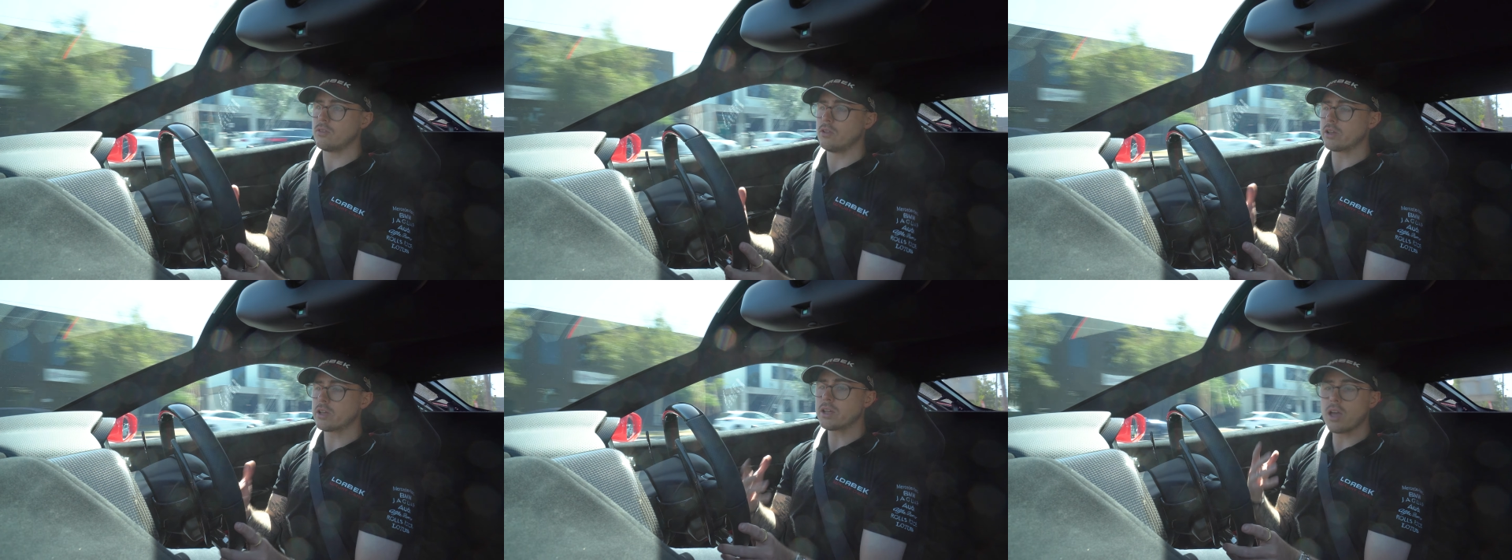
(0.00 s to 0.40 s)

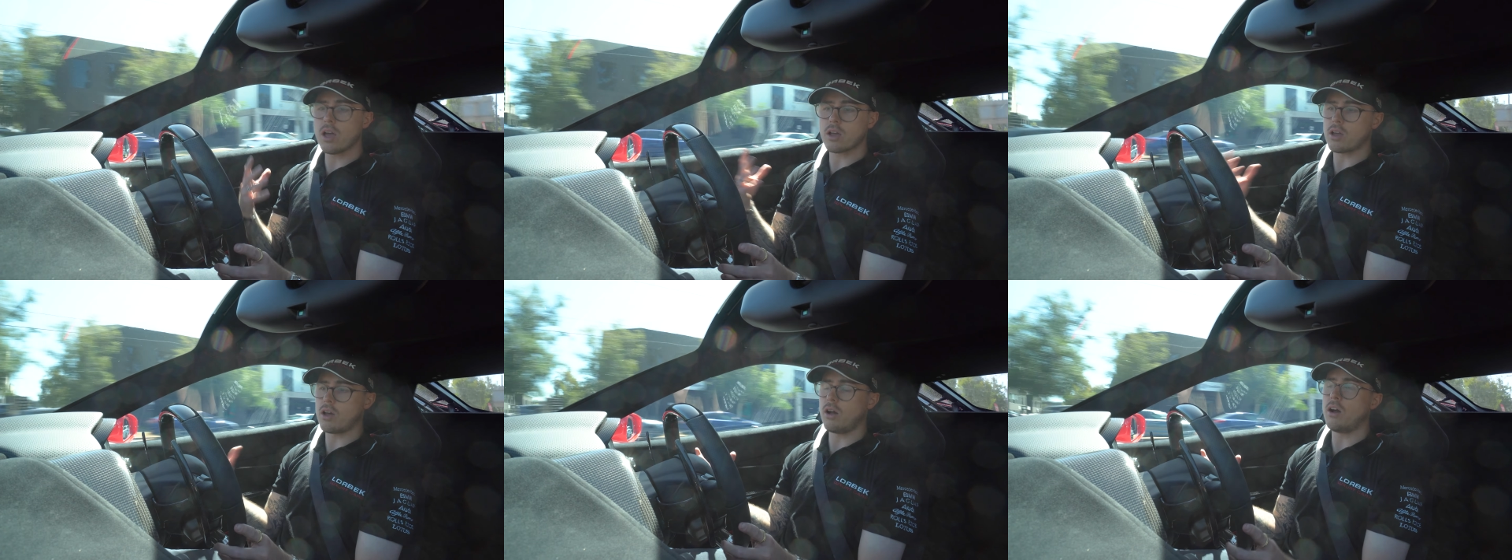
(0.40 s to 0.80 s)
You're looking at
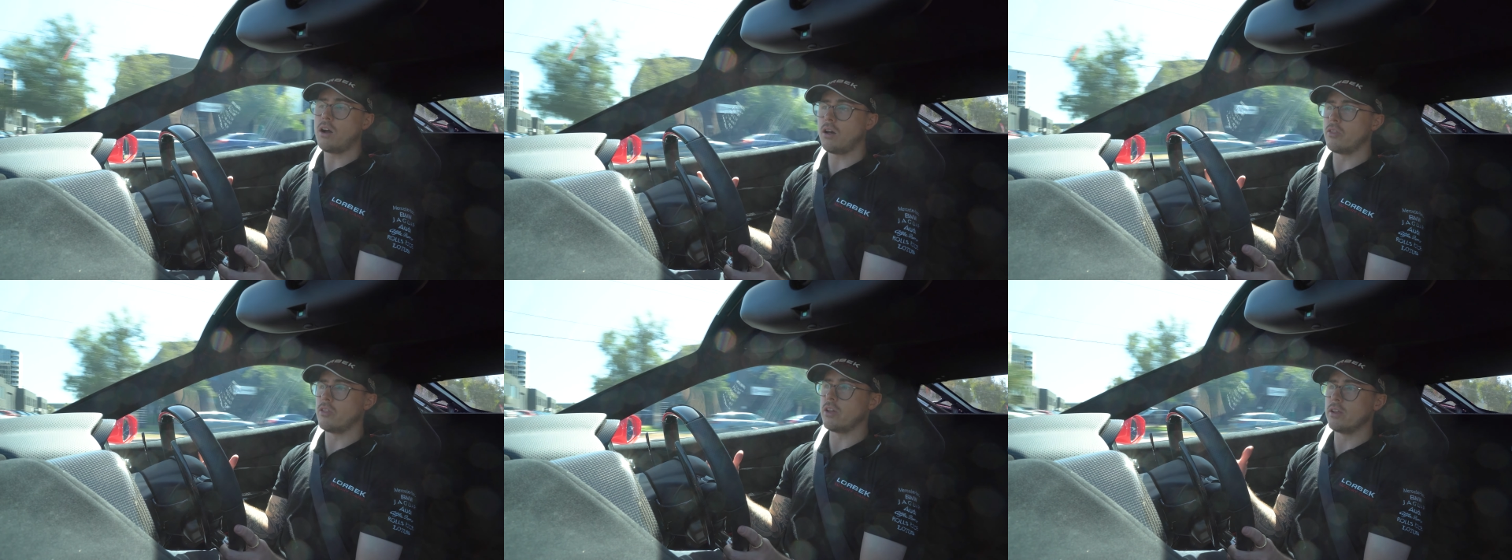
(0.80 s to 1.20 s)
a
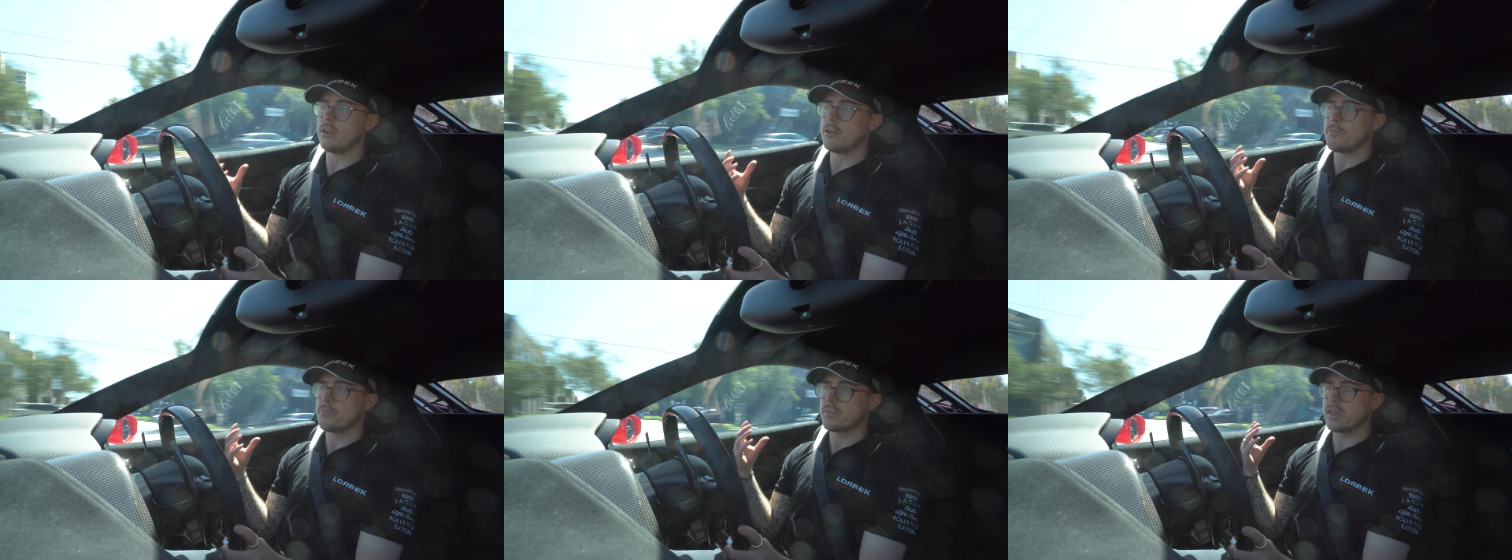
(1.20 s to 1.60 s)
car that
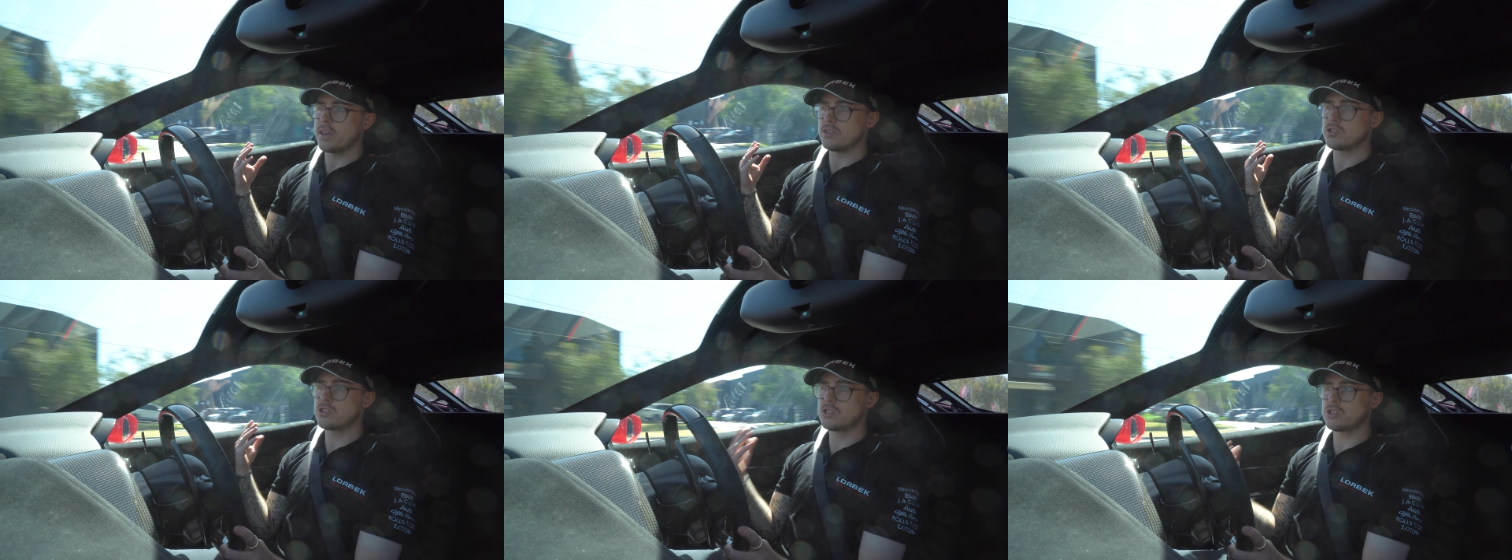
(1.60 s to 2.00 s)

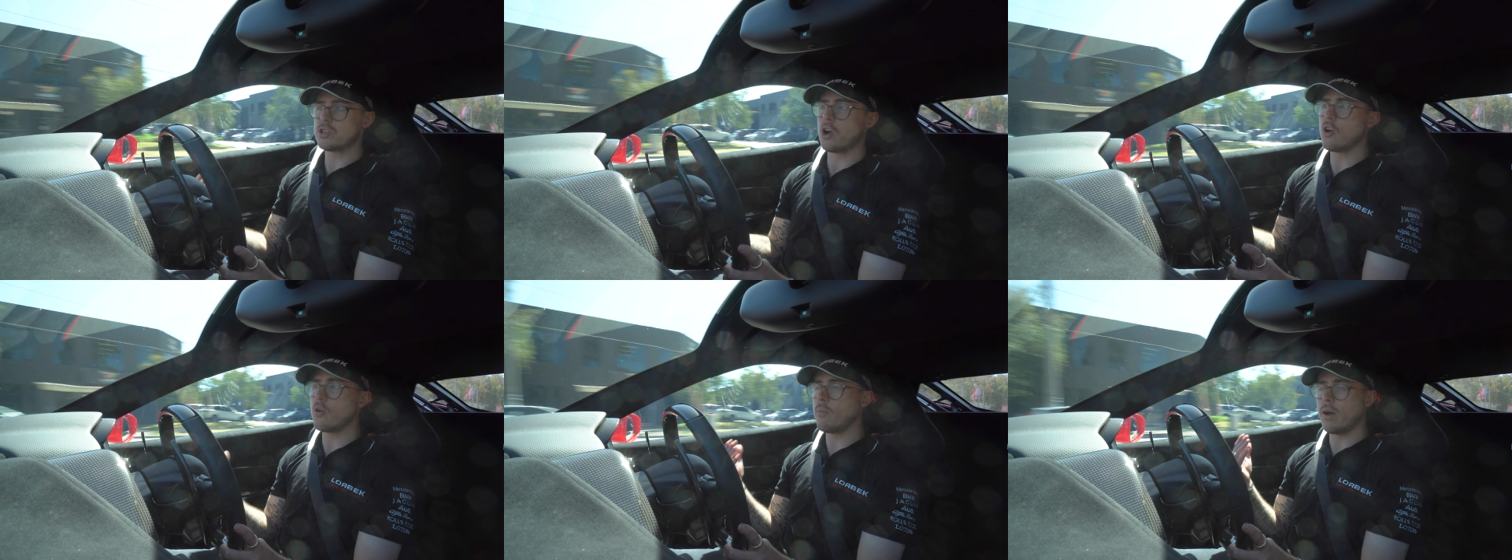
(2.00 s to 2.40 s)
is
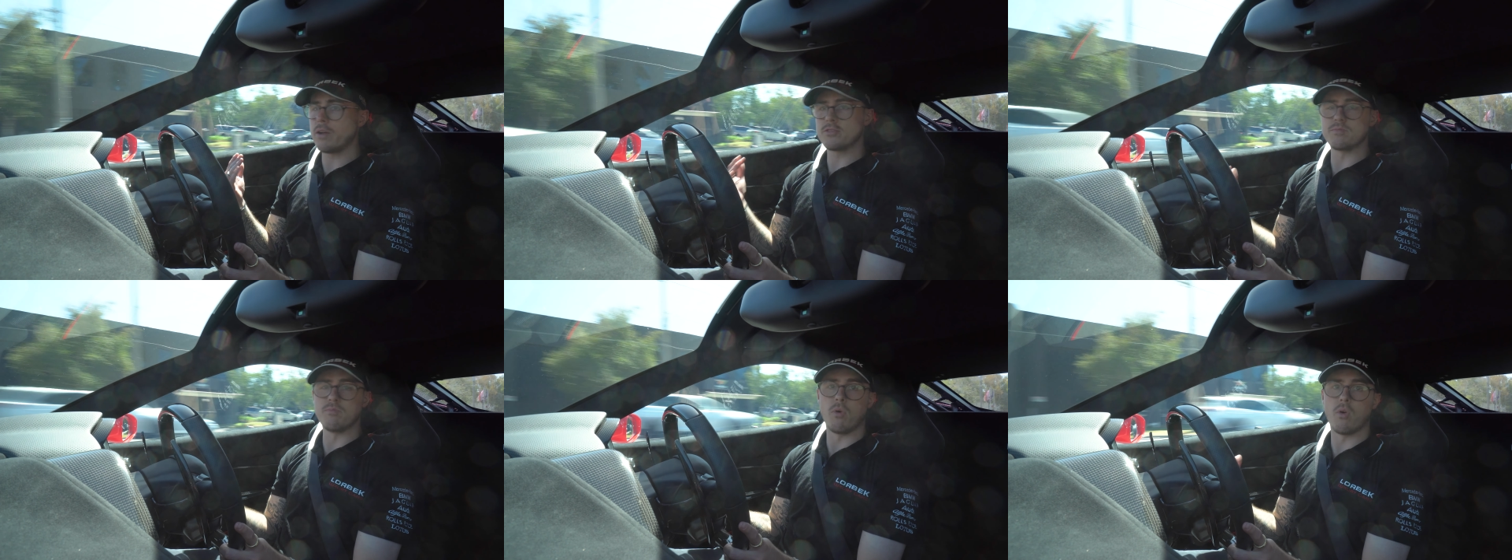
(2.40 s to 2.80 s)
so
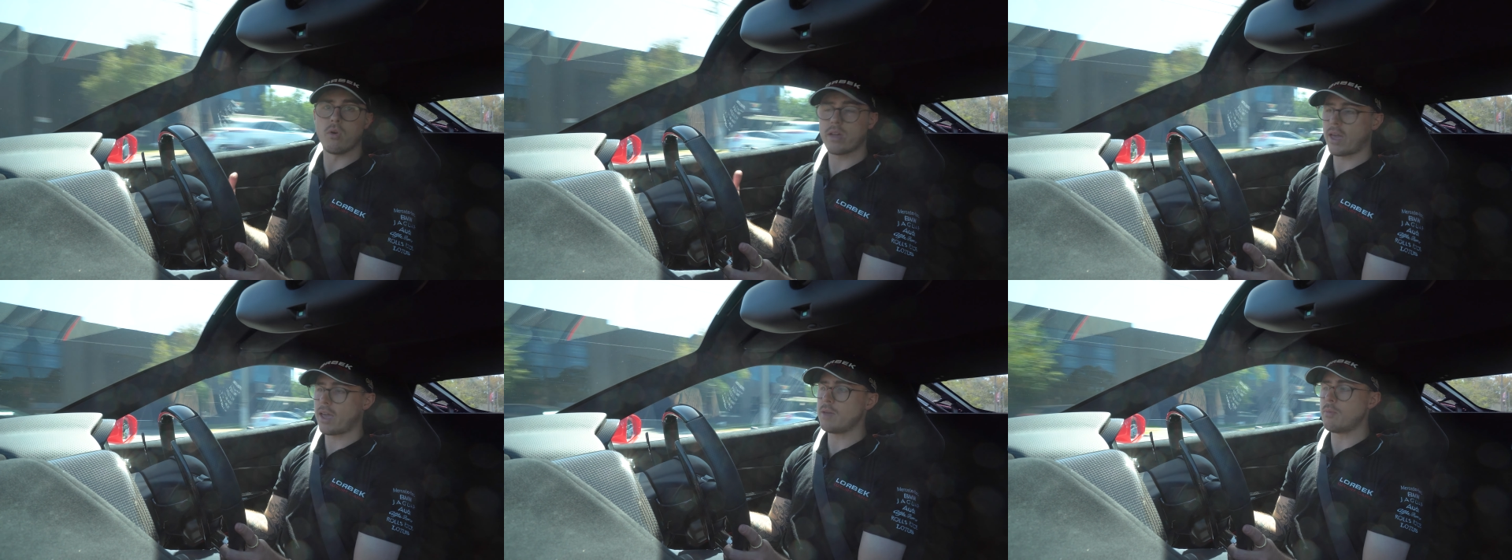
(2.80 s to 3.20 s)
much more
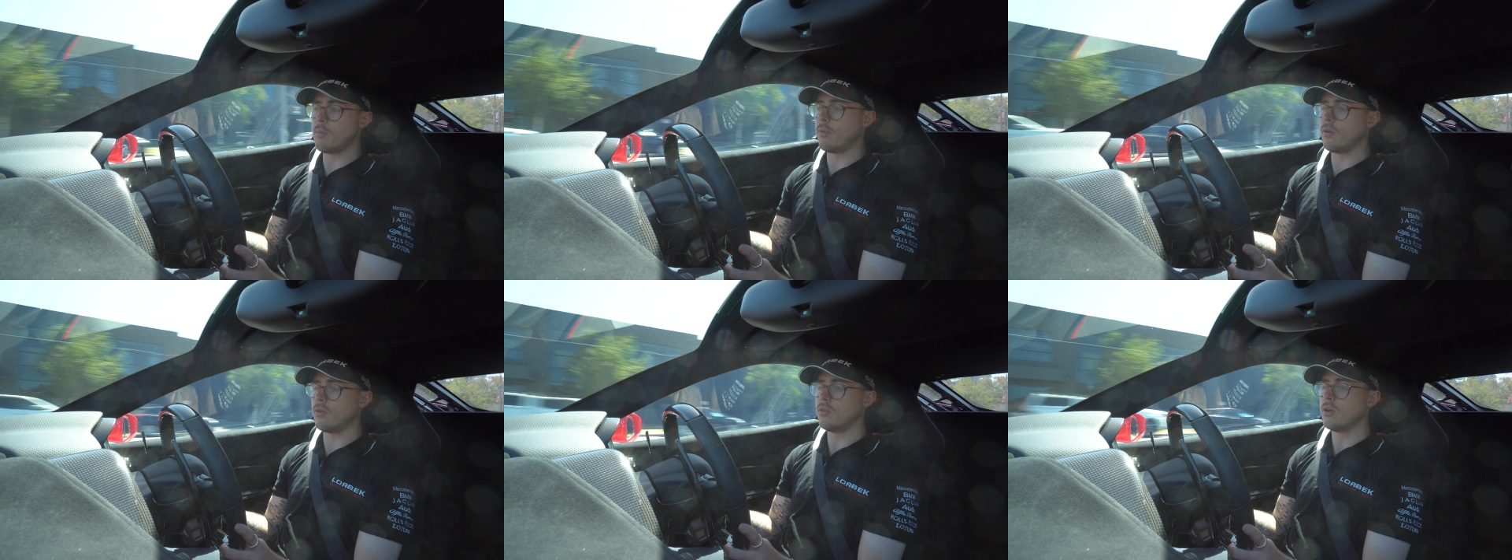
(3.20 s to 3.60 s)

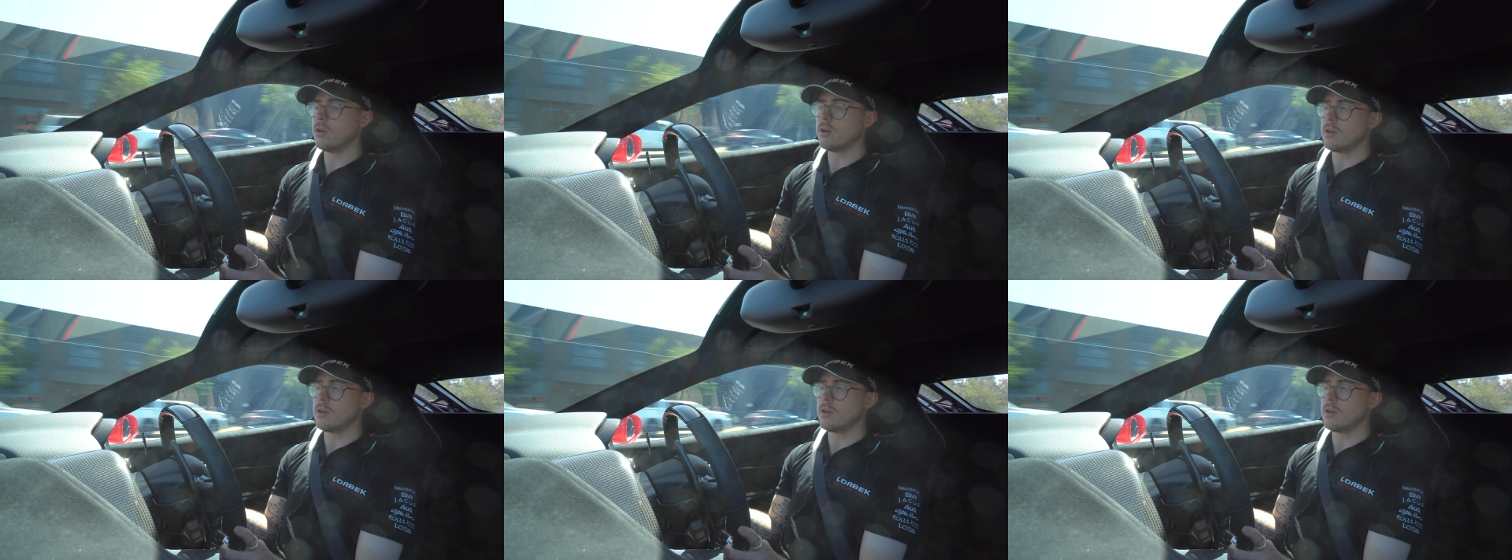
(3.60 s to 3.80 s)
capable.